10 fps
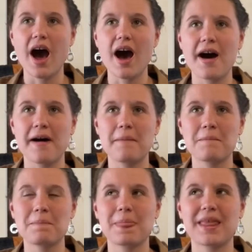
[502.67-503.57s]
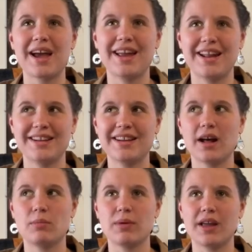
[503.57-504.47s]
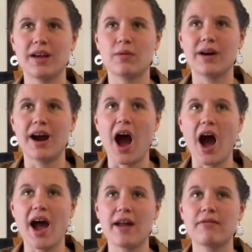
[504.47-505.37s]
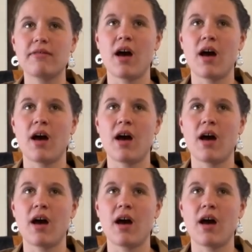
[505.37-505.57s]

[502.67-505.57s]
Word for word: um, it ended up being where I